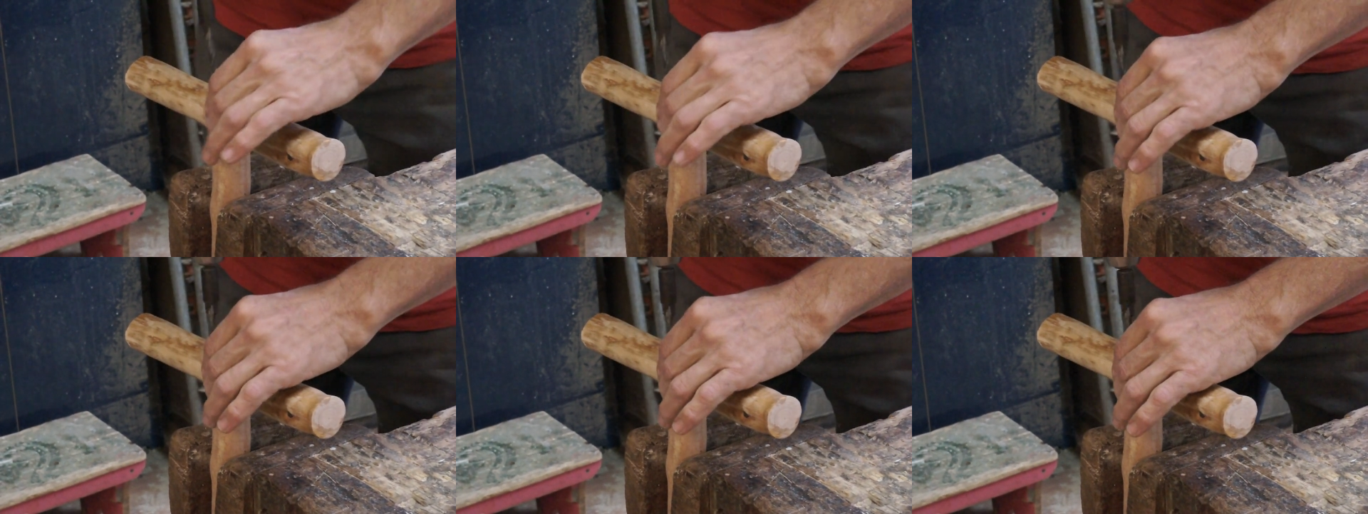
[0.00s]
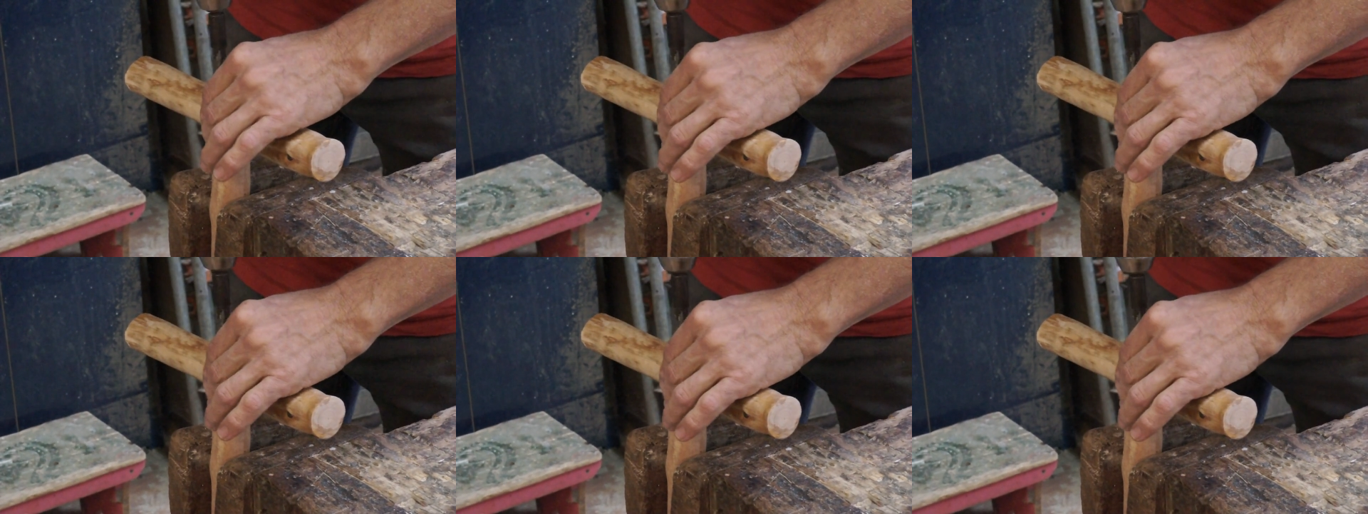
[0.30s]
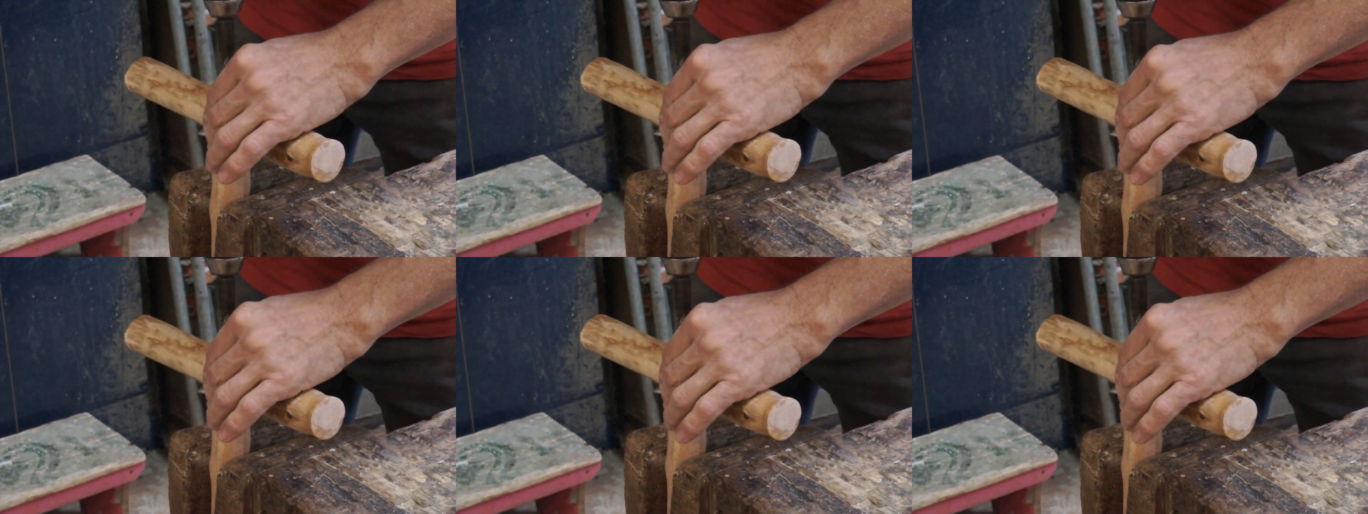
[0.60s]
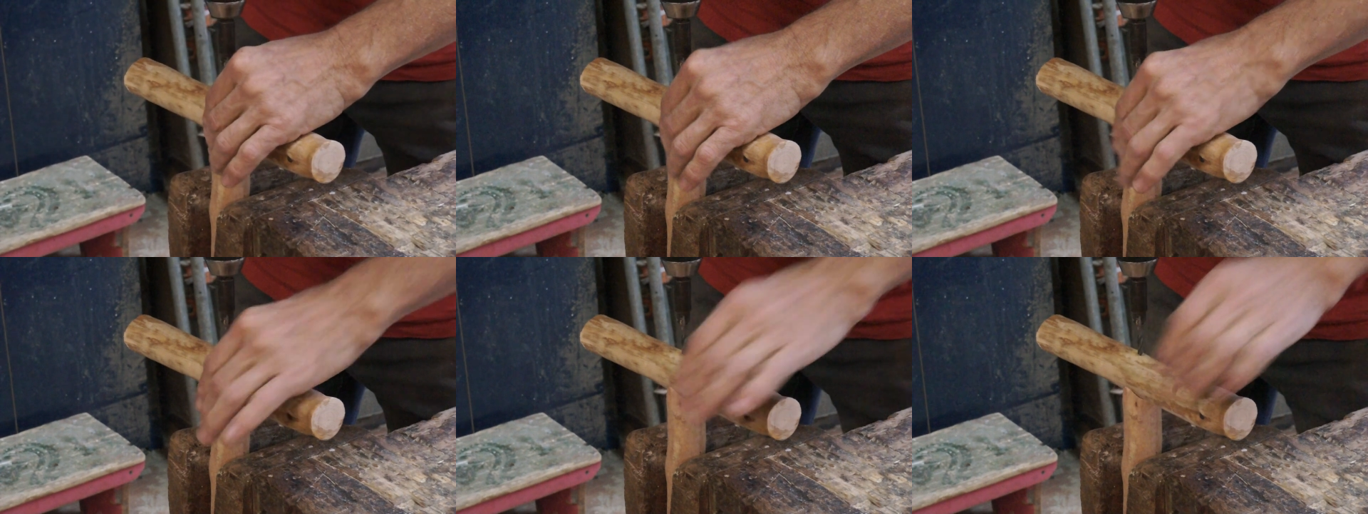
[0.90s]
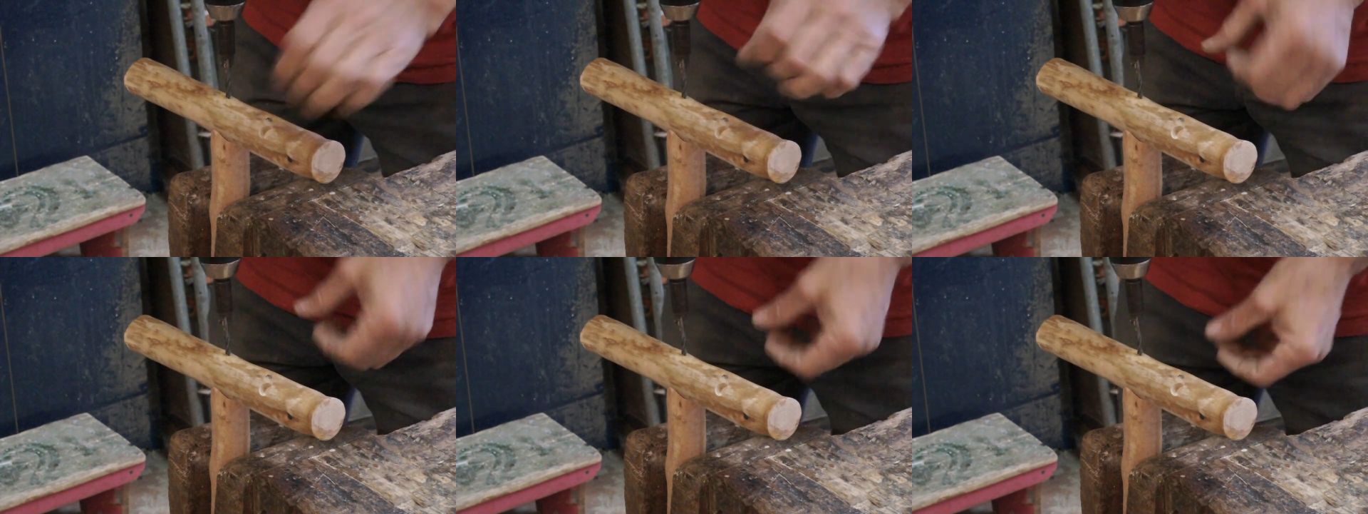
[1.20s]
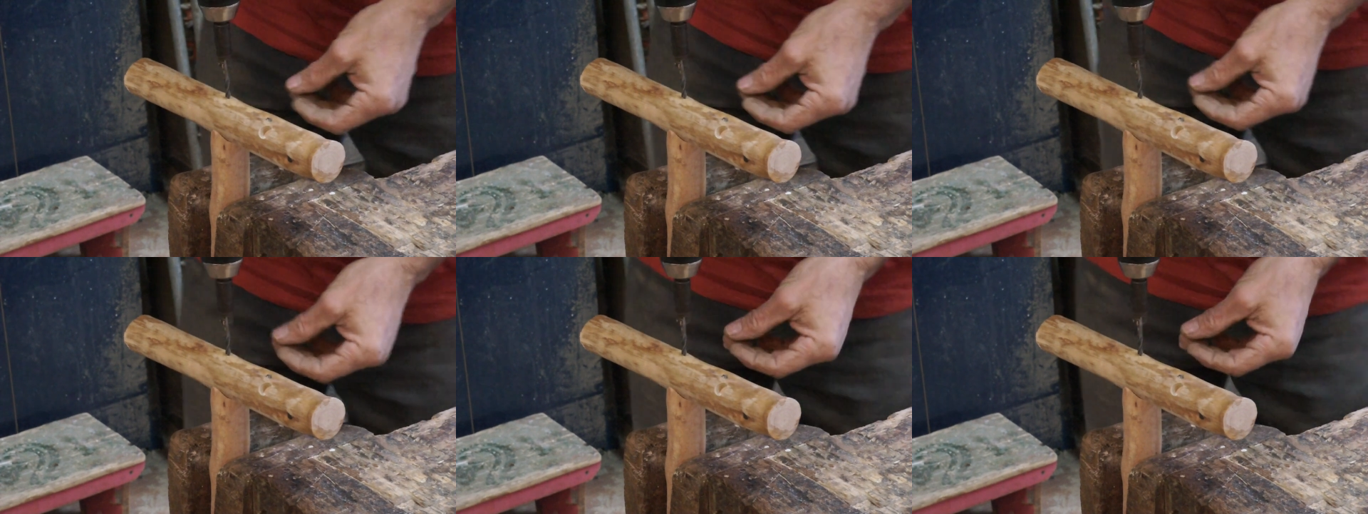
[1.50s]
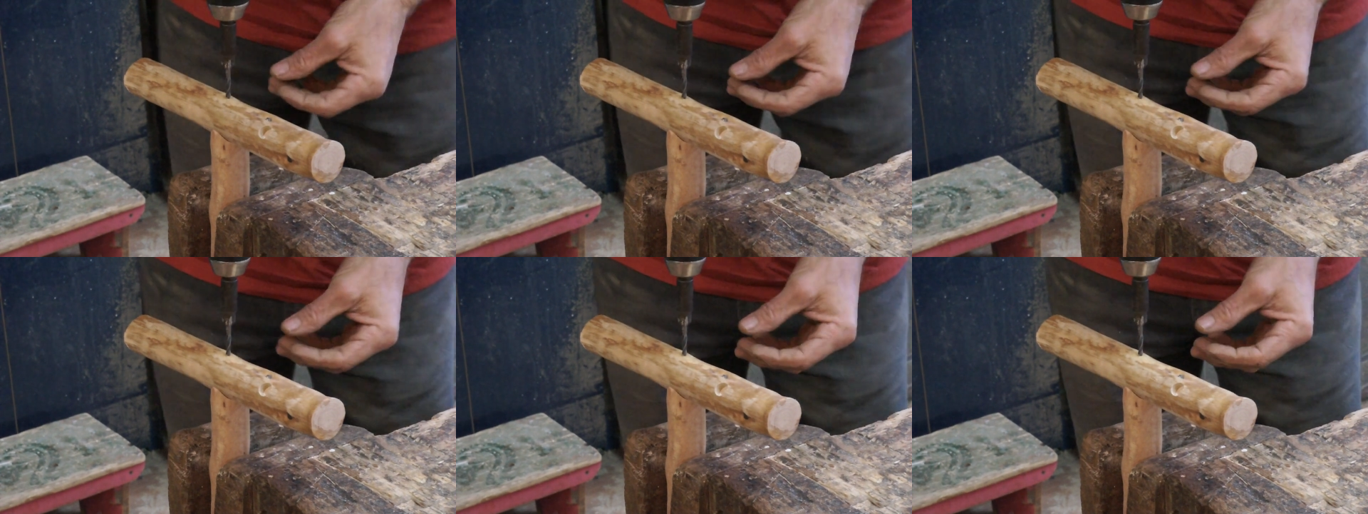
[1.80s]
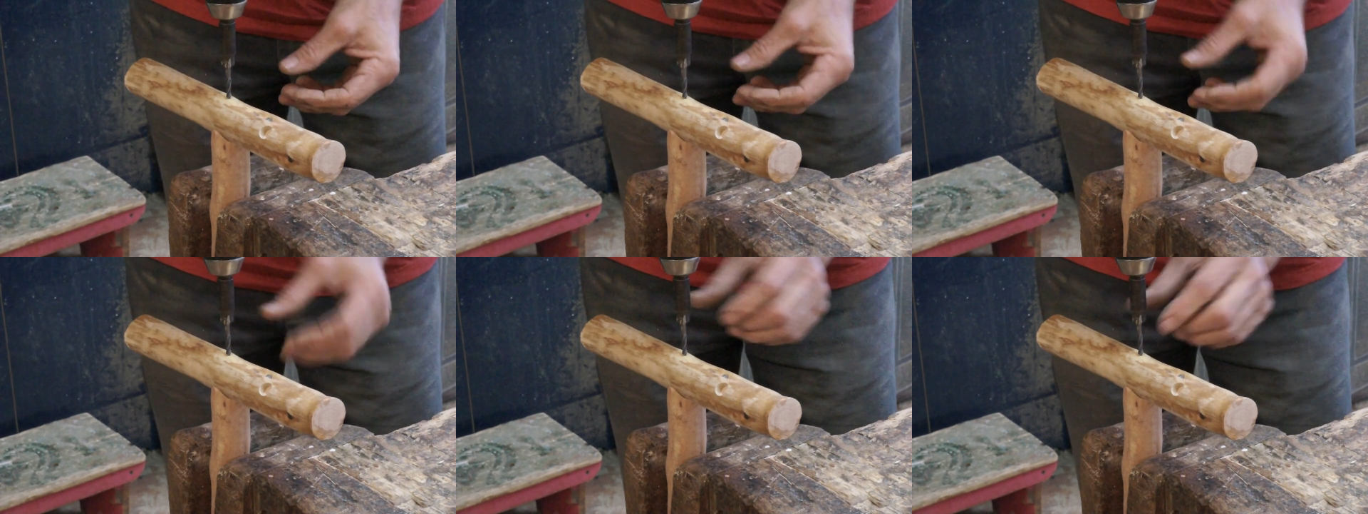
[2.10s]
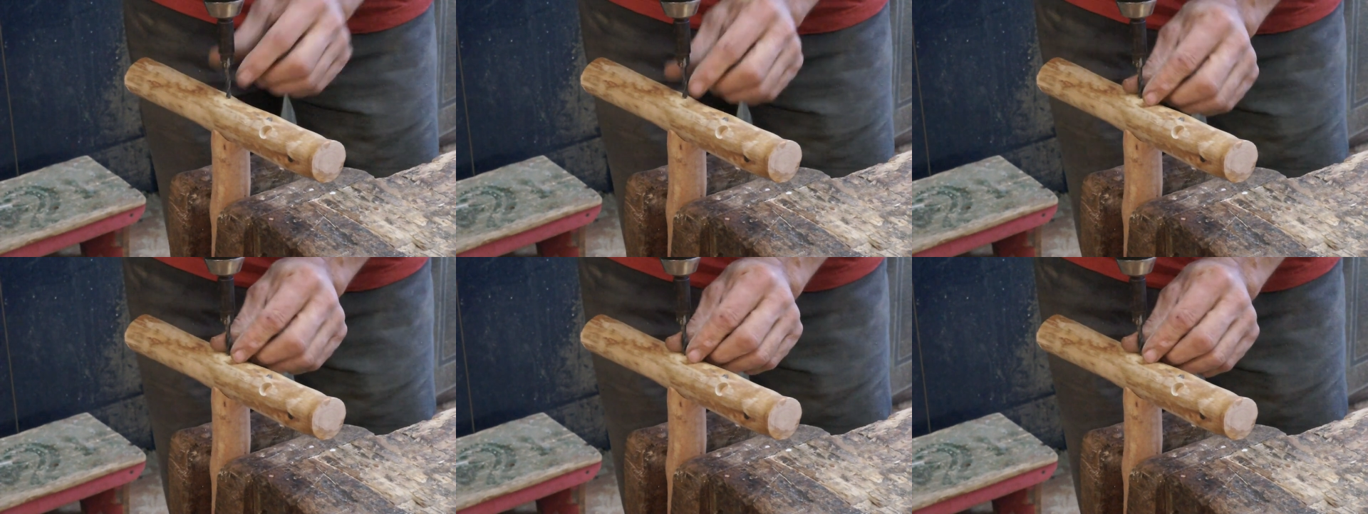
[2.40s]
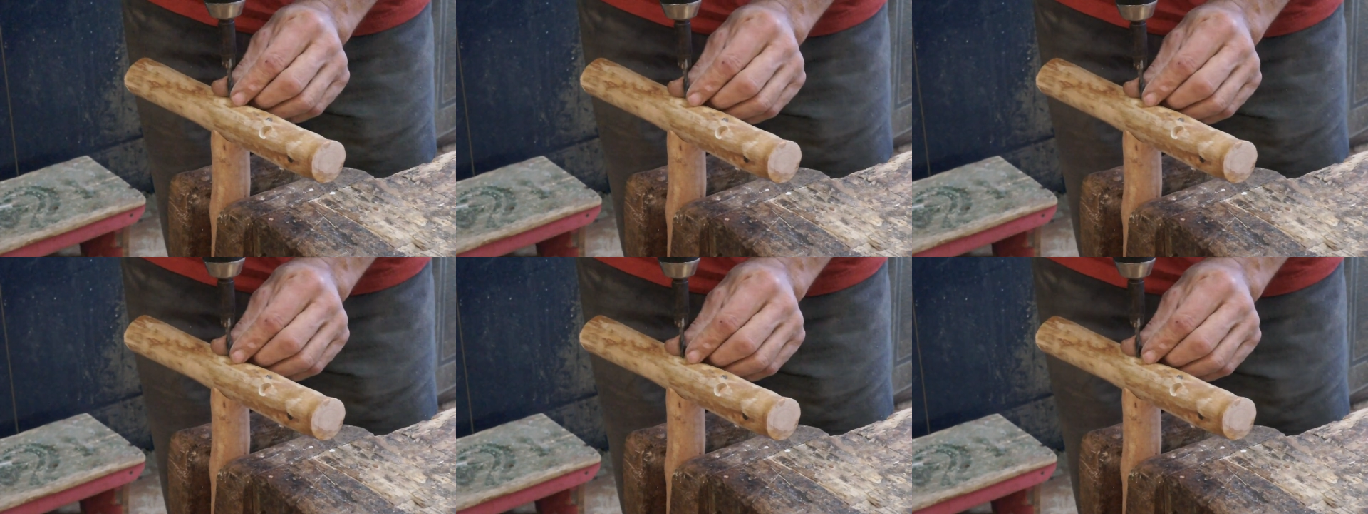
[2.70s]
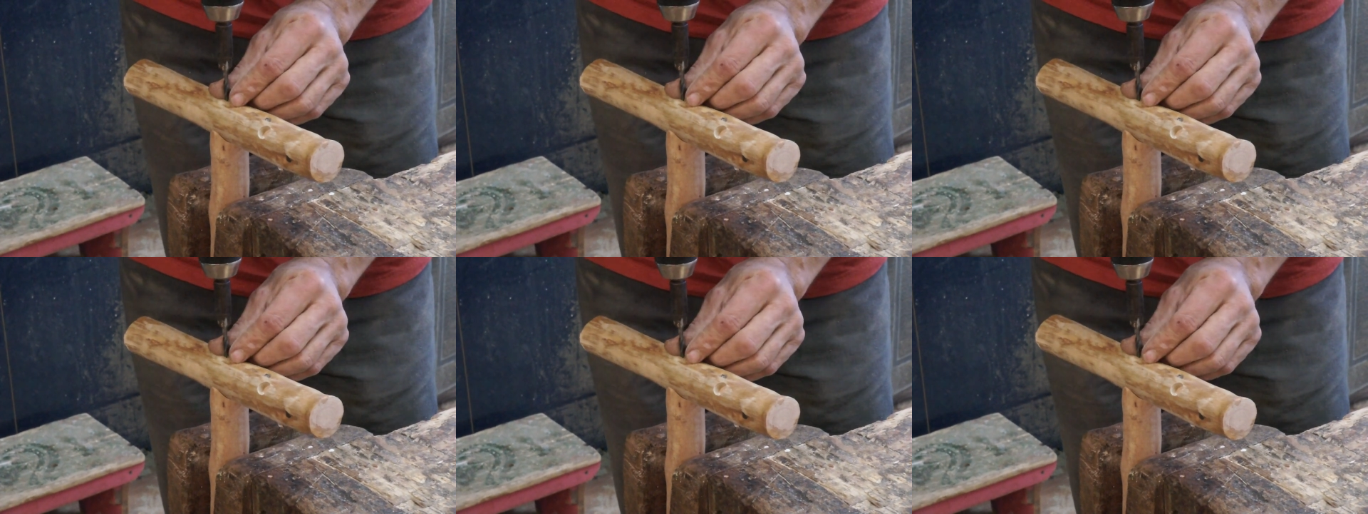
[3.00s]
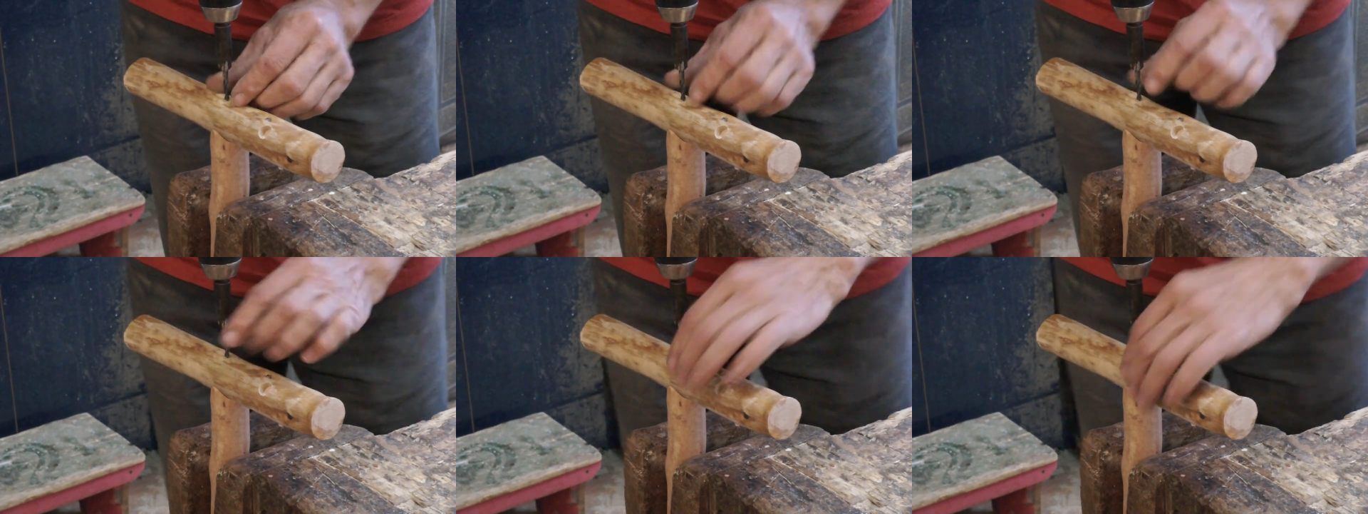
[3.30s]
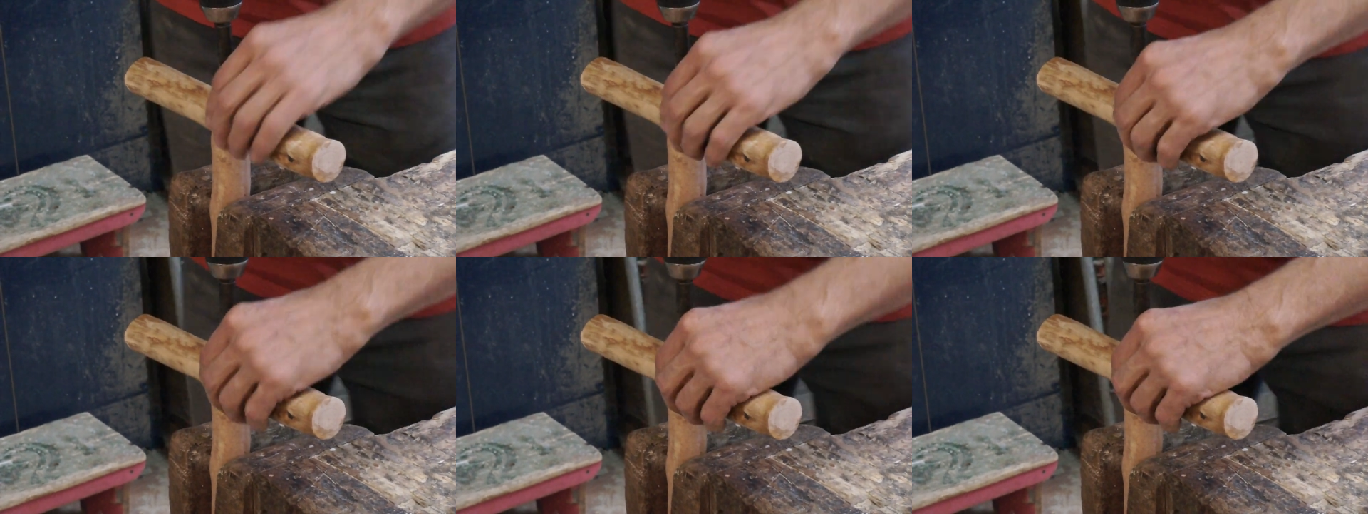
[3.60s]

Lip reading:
Nobody's mouth can be seen.